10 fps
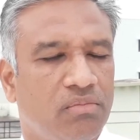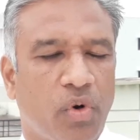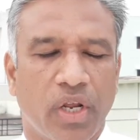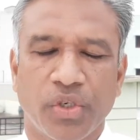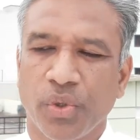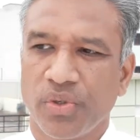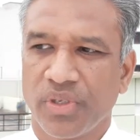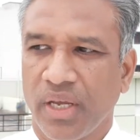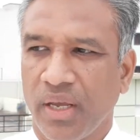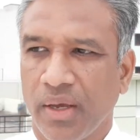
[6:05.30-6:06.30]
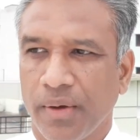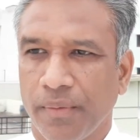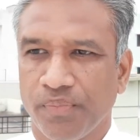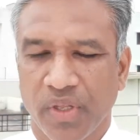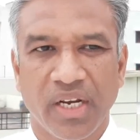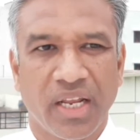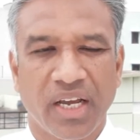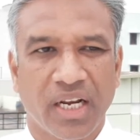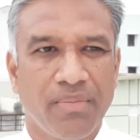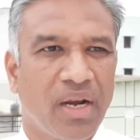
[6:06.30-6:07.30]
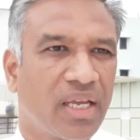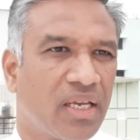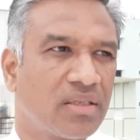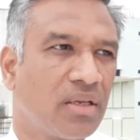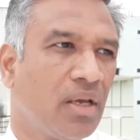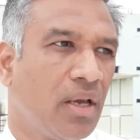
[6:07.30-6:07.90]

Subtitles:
what I should say, in a criminal case,